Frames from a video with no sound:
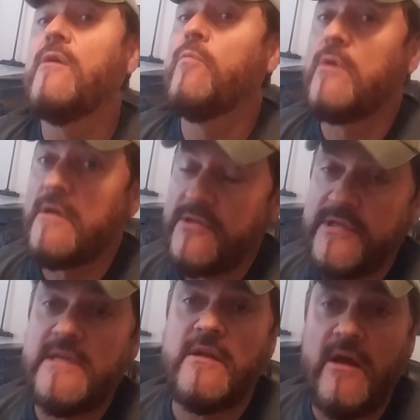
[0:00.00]
We're going to
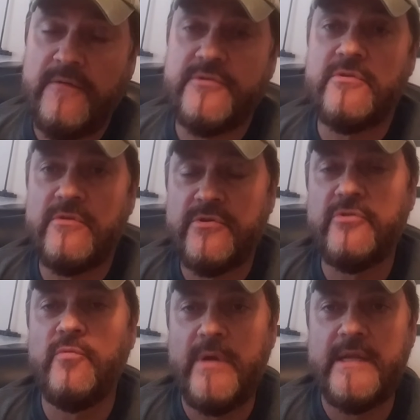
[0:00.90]
see an officer or
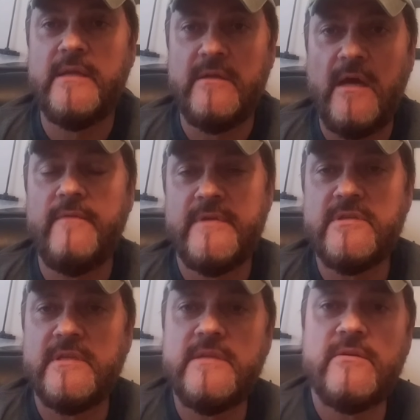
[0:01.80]
two went in.
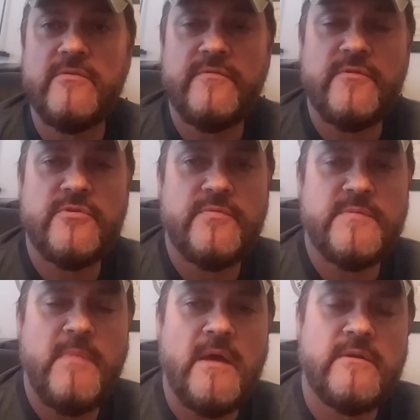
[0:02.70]
Obviously, they're the first
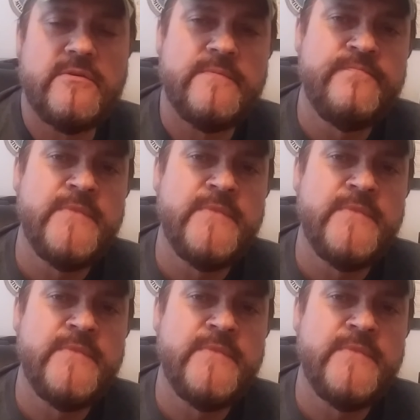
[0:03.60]
responders.